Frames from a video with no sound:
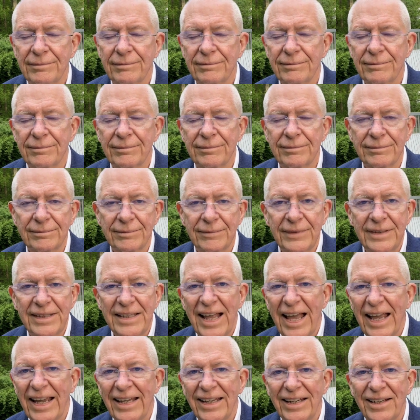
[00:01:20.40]

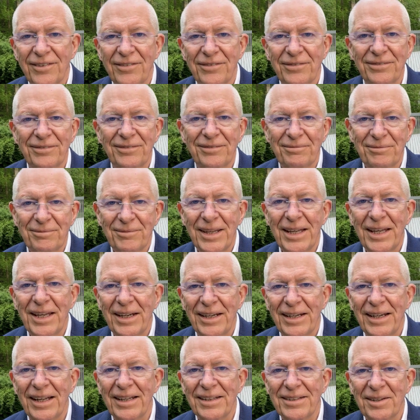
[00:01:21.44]
negative,
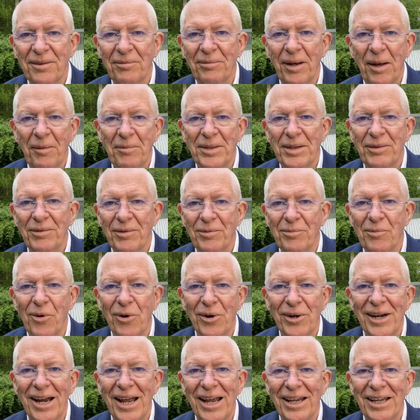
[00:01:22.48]
and sometimes even more
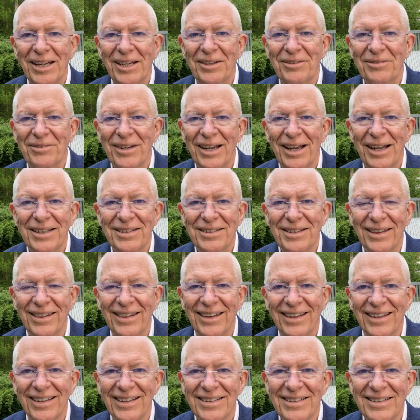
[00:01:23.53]
negative kinds of
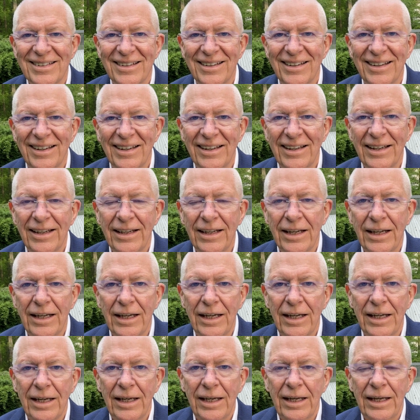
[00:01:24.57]
things.
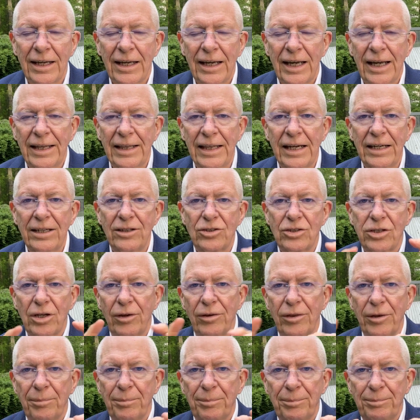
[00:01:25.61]
And then he'd show
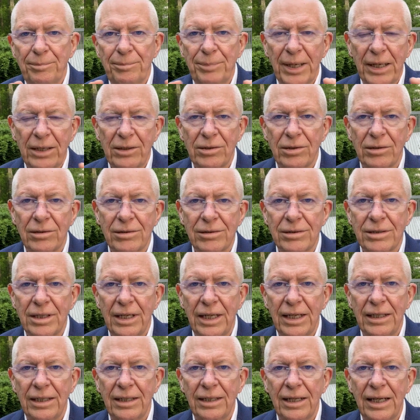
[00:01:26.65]
the pictures,
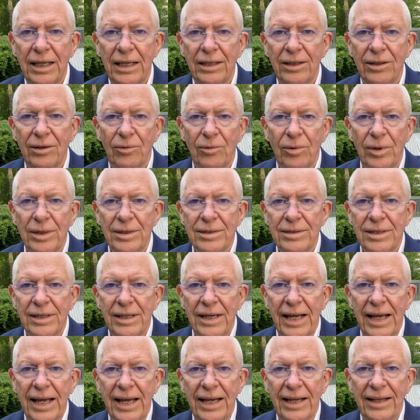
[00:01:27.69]
and the ones that
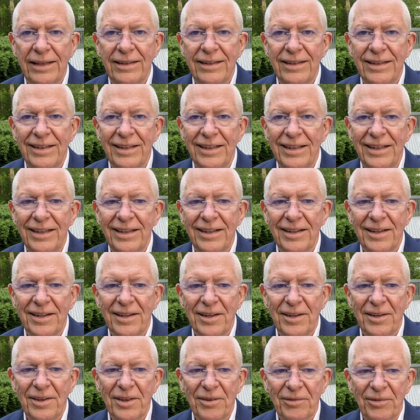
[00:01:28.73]
had the
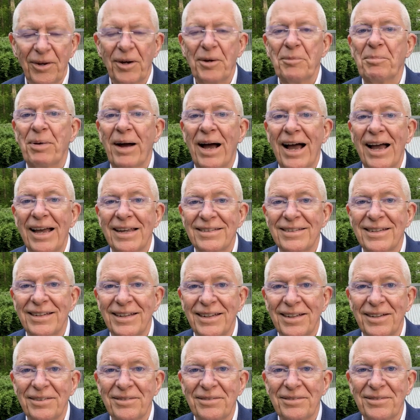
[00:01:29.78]
very
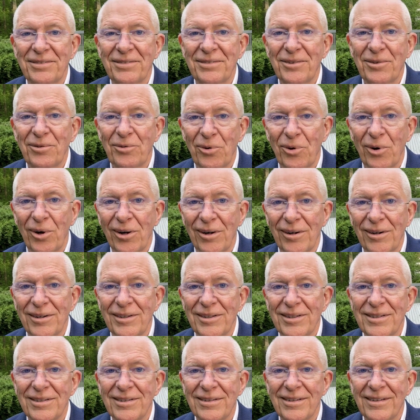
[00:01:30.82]
positive
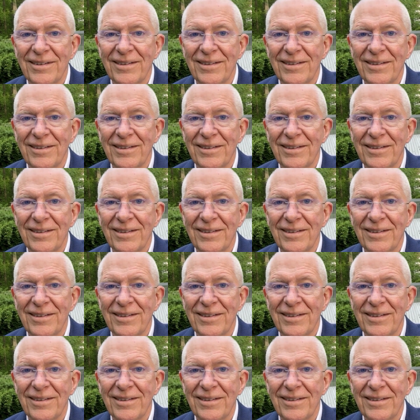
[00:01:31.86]
words